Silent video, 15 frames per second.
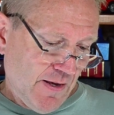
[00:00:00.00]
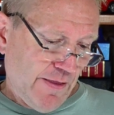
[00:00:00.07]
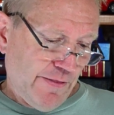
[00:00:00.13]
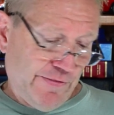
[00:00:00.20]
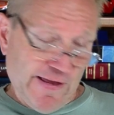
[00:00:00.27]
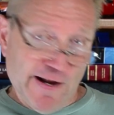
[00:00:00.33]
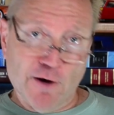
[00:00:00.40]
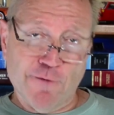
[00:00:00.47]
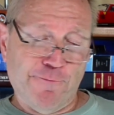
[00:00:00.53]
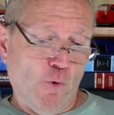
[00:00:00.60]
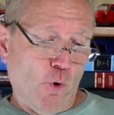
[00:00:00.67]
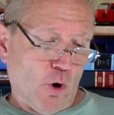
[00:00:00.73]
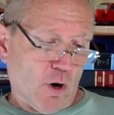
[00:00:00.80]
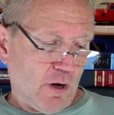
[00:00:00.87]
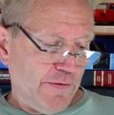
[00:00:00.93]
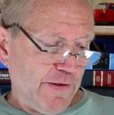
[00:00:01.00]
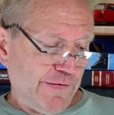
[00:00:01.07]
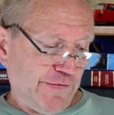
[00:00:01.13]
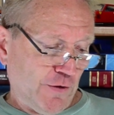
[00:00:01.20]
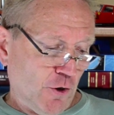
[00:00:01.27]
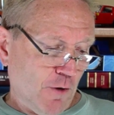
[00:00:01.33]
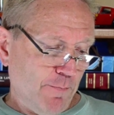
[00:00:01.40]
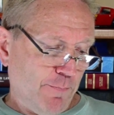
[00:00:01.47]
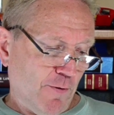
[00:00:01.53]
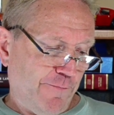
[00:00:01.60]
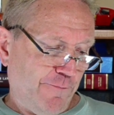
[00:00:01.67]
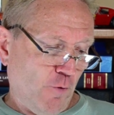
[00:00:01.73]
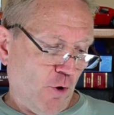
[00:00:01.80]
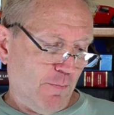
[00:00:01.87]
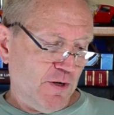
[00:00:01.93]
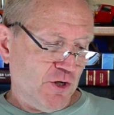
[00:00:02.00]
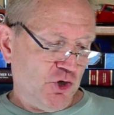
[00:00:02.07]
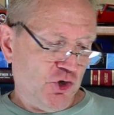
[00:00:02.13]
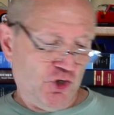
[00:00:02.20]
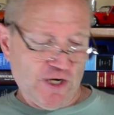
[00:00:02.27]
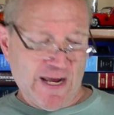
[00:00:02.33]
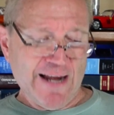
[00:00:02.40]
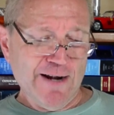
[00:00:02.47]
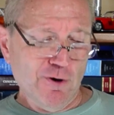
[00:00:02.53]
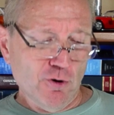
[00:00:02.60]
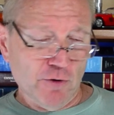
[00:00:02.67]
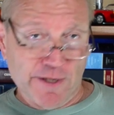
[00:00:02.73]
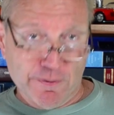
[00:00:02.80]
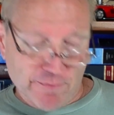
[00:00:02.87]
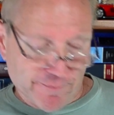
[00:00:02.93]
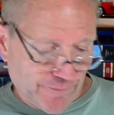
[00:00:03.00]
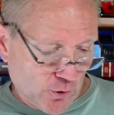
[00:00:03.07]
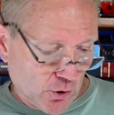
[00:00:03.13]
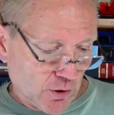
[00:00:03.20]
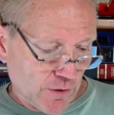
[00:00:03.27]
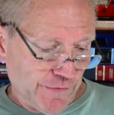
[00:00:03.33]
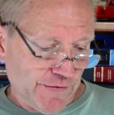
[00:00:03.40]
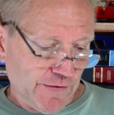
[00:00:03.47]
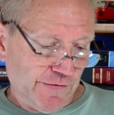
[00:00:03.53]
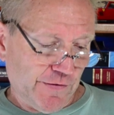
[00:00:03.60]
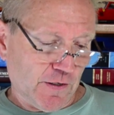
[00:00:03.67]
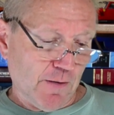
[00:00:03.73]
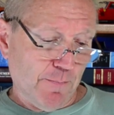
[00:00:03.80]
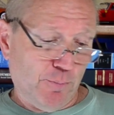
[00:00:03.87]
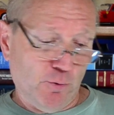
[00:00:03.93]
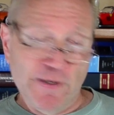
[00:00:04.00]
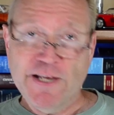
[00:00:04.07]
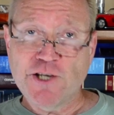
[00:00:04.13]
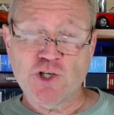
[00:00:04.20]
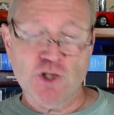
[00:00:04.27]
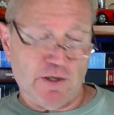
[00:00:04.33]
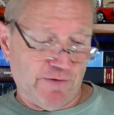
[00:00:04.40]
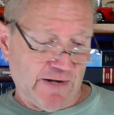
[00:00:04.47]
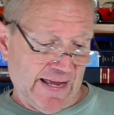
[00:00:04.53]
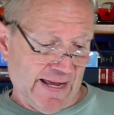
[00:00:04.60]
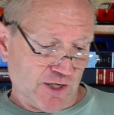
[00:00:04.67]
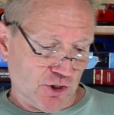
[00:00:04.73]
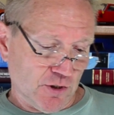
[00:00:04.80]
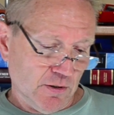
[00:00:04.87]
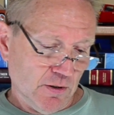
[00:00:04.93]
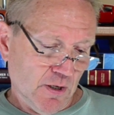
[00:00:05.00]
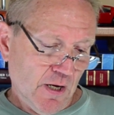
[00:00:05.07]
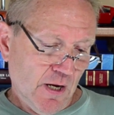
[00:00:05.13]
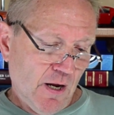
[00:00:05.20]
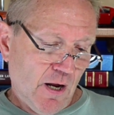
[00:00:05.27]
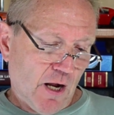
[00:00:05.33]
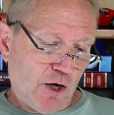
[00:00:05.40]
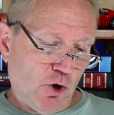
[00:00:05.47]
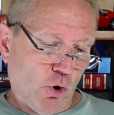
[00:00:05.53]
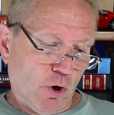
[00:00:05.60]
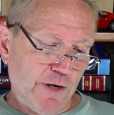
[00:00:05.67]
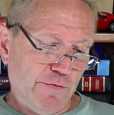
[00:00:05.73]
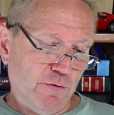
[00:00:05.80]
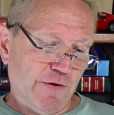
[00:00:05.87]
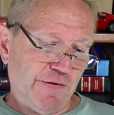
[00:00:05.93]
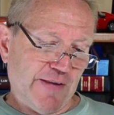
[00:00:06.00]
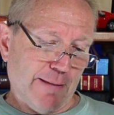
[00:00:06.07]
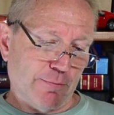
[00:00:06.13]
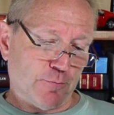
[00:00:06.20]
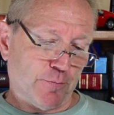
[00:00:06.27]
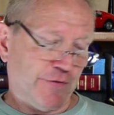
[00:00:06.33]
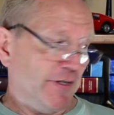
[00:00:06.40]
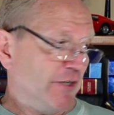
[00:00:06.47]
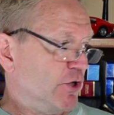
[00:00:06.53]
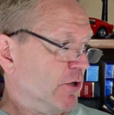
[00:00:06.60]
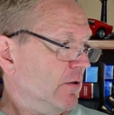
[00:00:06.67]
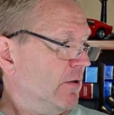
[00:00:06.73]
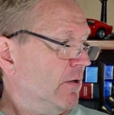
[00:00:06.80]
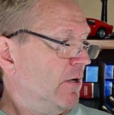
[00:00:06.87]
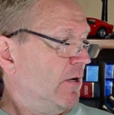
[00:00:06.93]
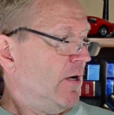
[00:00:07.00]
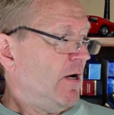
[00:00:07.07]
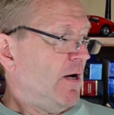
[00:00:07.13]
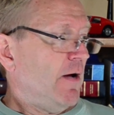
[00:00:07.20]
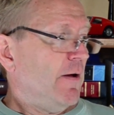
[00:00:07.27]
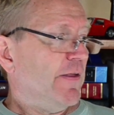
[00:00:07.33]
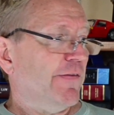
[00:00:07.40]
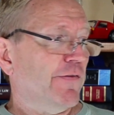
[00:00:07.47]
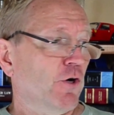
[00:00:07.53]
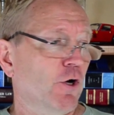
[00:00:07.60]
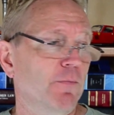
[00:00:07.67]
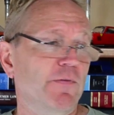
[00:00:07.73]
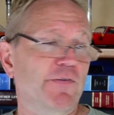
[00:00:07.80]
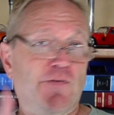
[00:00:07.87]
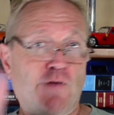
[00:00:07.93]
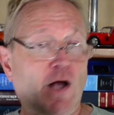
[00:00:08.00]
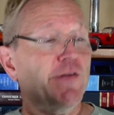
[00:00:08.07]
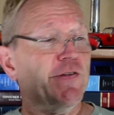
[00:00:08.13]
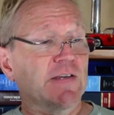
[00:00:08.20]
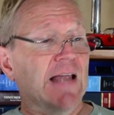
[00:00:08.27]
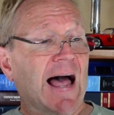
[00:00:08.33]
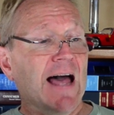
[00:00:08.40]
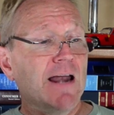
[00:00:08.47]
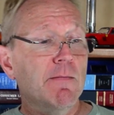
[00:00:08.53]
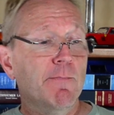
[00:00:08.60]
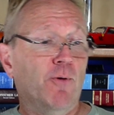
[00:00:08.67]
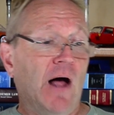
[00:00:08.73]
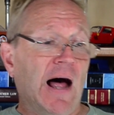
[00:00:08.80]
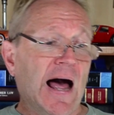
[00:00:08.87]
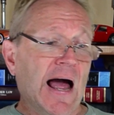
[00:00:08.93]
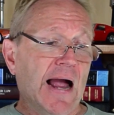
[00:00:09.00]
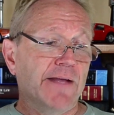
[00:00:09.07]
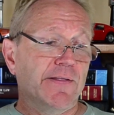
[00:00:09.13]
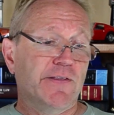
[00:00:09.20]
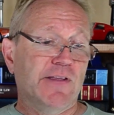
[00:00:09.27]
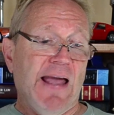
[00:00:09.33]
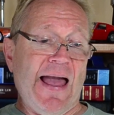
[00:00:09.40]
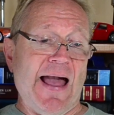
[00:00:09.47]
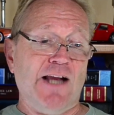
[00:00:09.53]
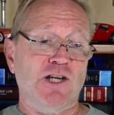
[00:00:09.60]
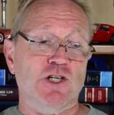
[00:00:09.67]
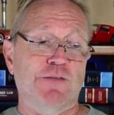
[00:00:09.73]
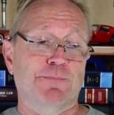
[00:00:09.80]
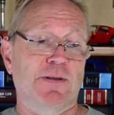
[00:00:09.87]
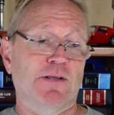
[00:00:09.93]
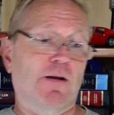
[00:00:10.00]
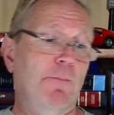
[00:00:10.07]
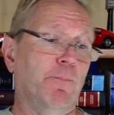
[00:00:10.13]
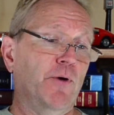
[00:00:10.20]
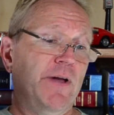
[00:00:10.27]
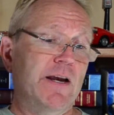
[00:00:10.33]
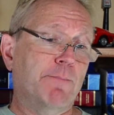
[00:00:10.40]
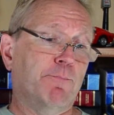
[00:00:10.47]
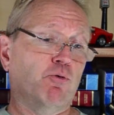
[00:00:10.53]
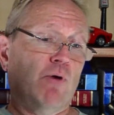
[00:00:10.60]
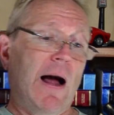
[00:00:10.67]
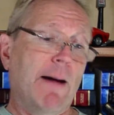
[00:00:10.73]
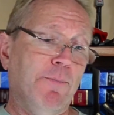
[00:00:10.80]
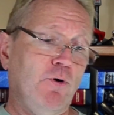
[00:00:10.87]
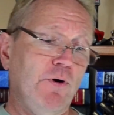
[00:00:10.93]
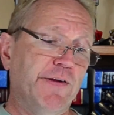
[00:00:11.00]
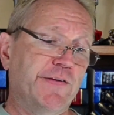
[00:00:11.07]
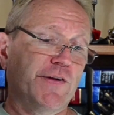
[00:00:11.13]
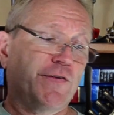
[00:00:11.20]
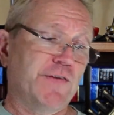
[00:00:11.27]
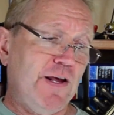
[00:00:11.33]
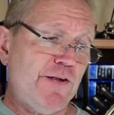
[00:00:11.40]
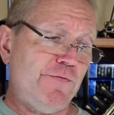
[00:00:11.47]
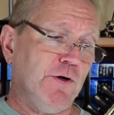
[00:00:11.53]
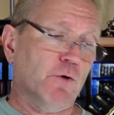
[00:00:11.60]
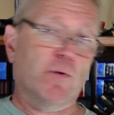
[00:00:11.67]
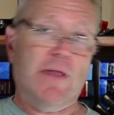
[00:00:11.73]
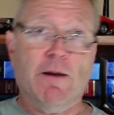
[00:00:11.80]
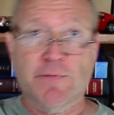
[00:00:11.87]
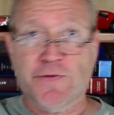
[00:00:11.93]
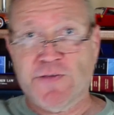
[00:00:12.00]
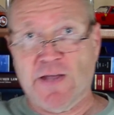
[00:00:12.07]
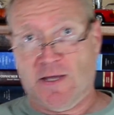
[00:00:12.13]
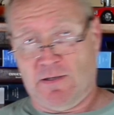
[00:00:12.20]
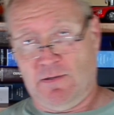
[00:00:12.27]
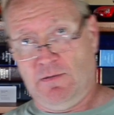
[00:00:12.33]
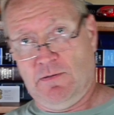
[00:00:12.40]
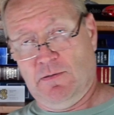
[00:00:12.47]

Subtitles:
Therefore, the term perform generally refers to completion of an action according to an established procedure. The term does not imply that the action has been completed properly, successfully, or without mistake.